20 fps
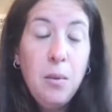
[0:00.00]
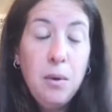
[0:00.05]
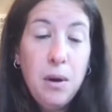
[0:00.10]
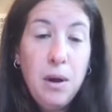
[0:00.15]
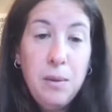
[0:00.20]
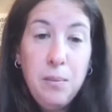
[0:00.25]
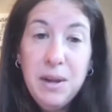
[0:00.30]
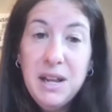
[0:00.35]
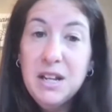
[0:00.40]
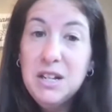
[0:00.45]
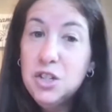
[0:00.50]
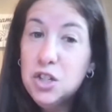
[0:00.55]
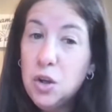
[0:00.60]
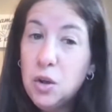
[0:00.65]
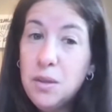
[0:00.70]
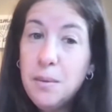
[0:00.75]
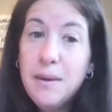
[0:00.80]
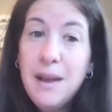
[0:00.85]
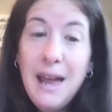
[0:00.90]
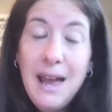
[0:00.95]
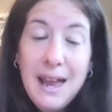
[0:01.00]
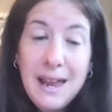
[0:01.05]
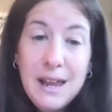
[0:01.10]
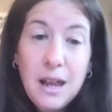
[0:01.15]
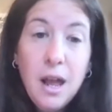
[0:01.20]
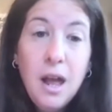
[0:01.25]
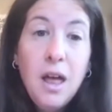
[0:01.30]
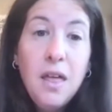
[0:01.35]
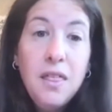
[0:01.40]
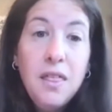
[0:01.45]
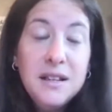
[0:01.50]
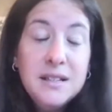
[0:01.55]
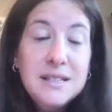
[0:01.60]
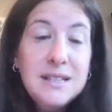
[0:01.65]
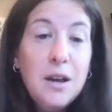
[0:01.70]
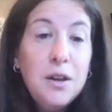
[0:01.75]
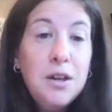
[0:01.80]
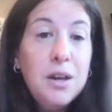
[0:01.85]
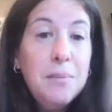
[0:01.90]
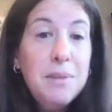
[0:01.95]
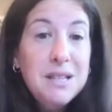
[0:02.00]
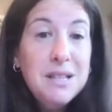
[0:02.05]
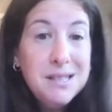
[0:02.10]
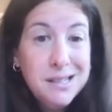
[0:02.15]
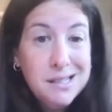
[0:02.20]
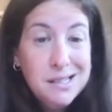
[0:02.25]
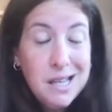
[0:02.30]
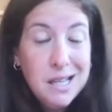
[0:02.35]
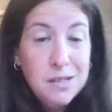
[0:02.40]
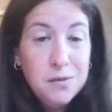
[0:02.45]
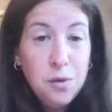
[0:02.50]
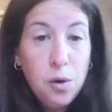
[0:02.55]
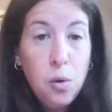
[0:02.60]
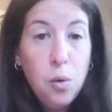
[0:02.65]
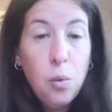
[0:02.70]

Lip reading: And we can show them, hey, this is how you can be successful